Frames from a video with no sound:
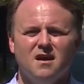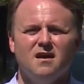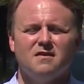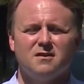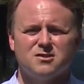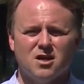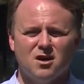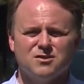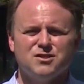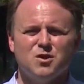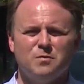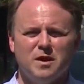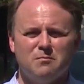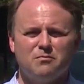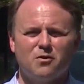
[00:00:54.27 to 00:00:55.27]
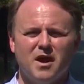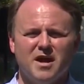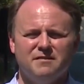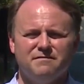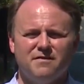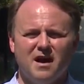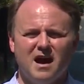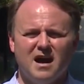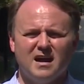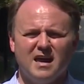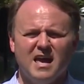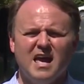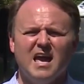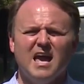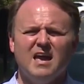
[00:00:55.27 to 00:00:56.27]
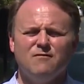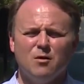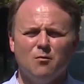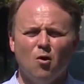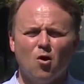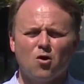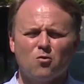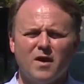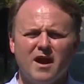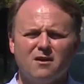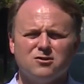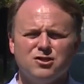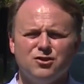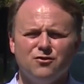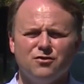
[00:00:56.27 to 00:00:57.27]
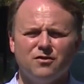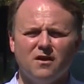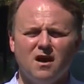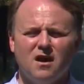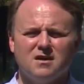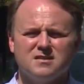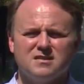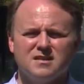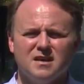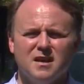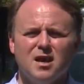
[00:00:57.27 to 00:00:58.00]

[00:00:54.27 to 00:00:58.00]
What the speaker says: There's also been brain fog, even more rare tooth loss.